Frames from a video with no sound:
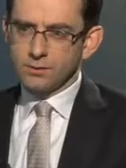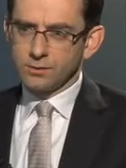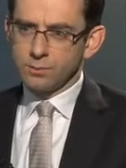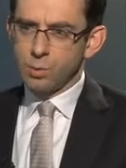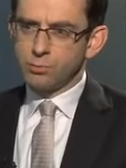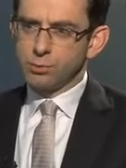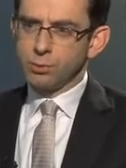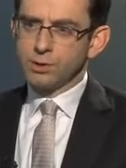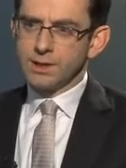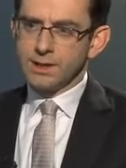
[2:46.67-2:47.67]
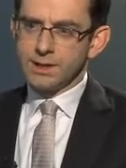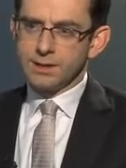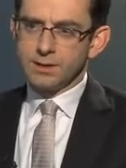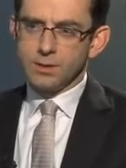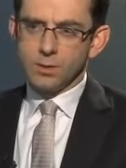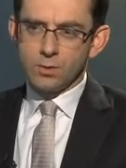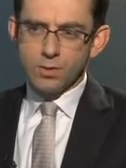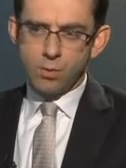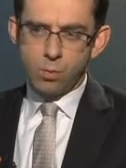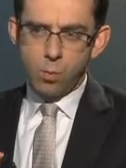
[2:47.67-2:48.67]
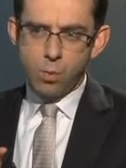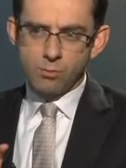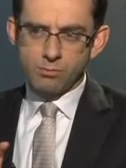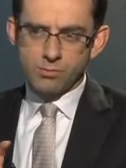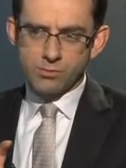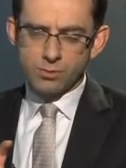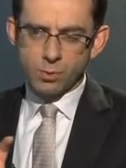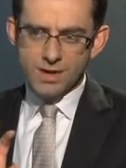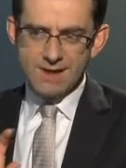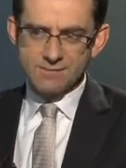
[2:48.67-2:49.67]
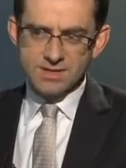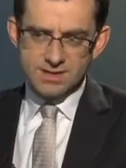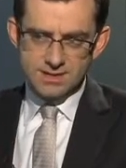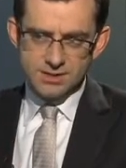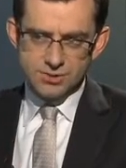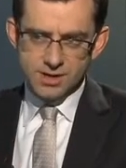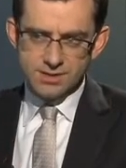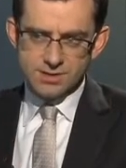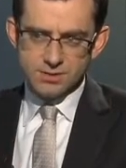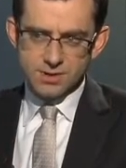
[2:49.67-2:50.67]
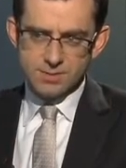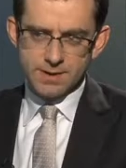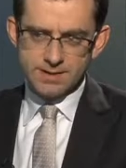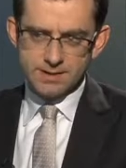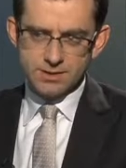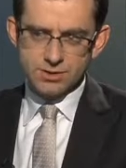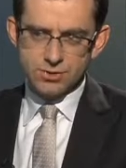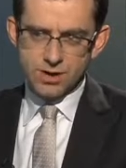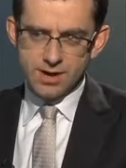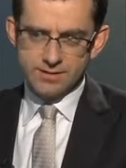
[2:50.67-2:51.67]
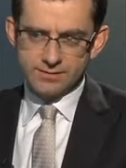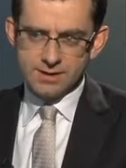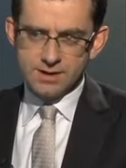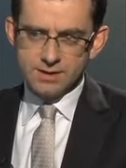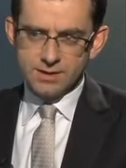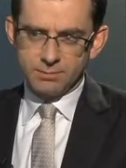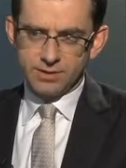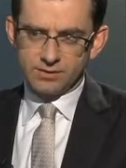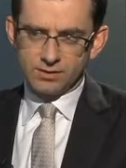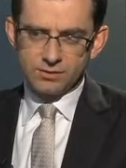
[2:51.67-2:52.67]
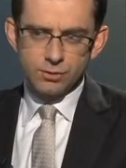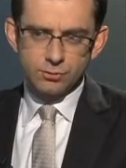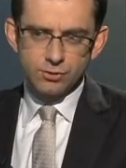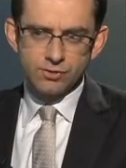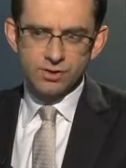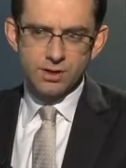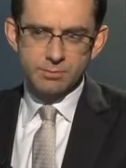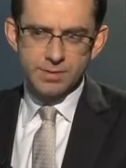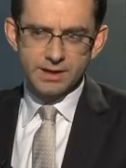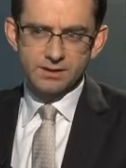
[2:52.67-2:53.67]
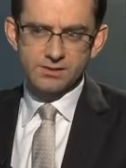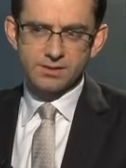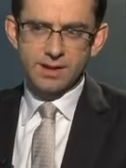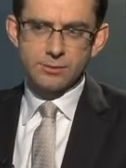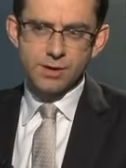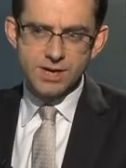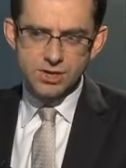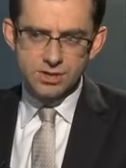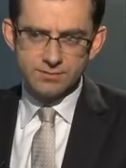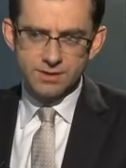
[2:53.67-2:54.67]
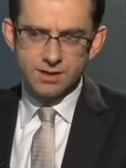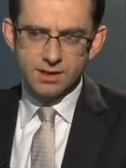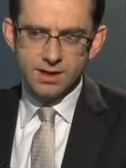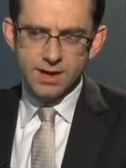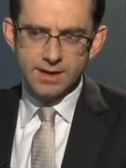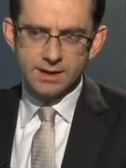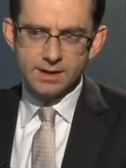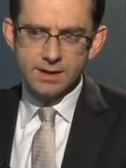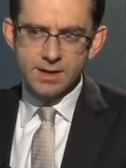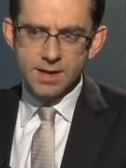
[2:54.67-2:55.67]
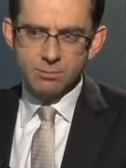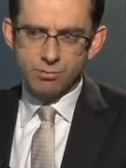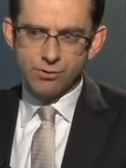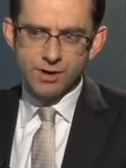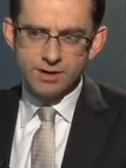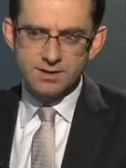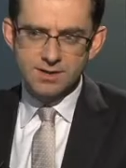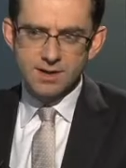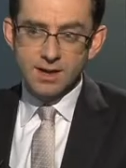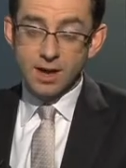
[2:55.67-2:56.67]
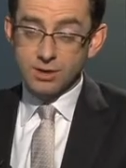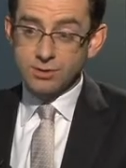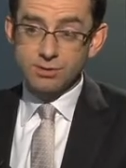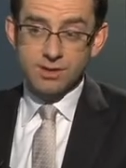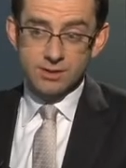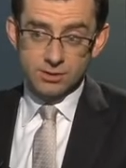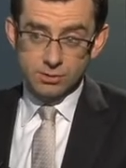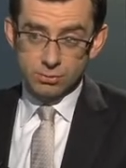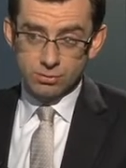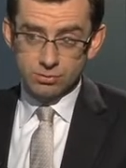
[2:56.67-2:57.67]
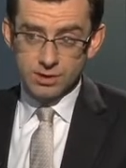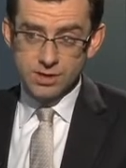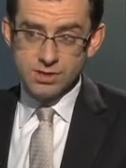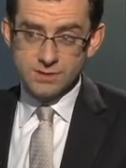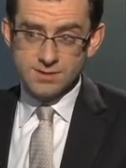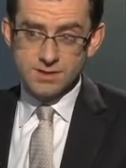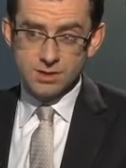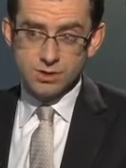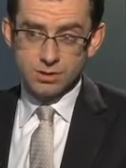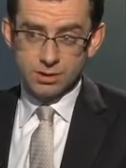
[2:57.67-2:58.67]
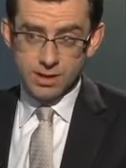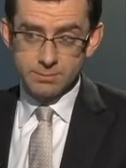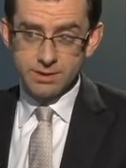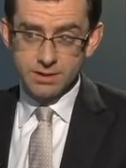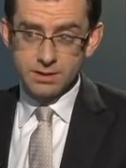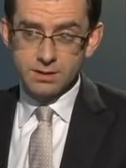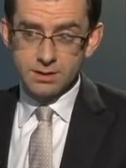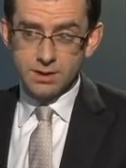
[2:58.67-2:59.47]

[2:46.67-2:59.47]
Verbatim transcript: So more broadly, you know, what, what advertising trends are you expecting to drive the business? You, do you see a big acceleration of the decline in print? And do you think that your initiatives in digital are going to be